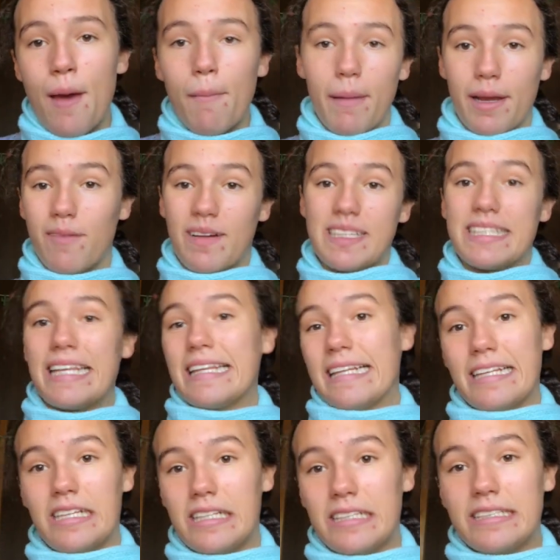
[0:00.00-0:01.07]
But anyways,
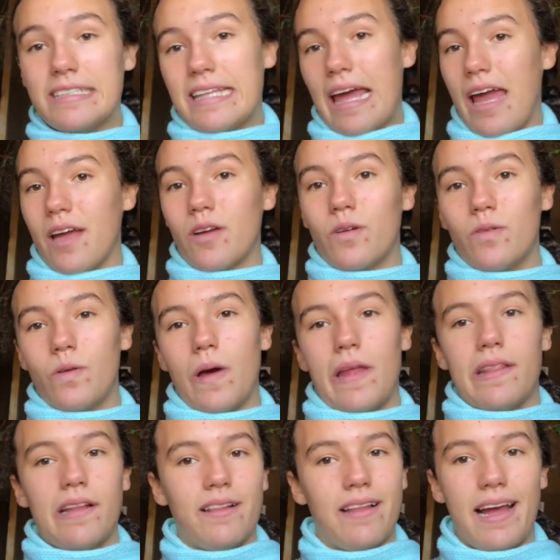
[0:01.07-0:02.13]
this is the angle
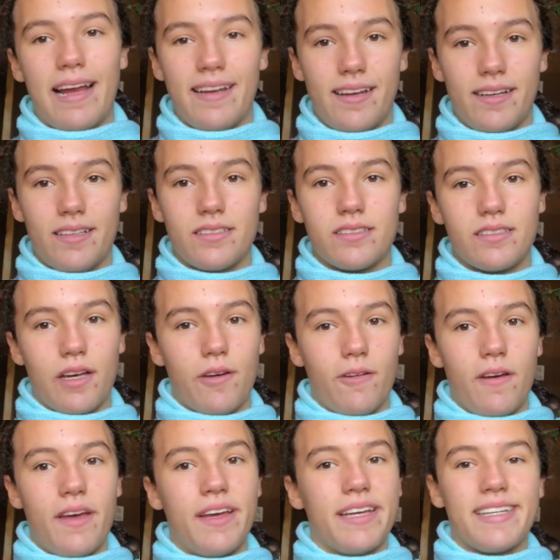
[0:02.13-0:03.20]
and the lighting, so
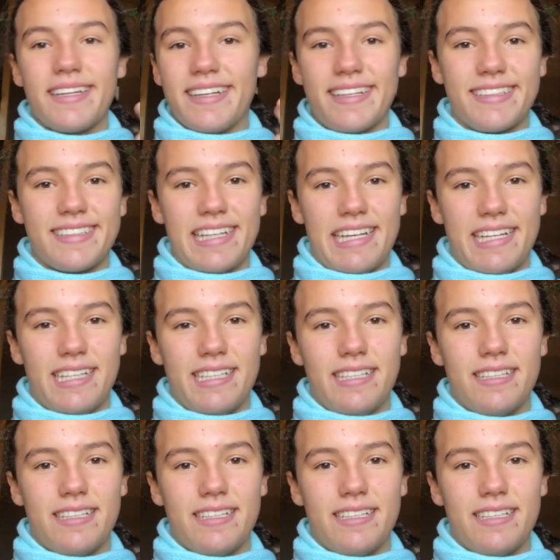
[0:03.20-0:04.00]
get excited.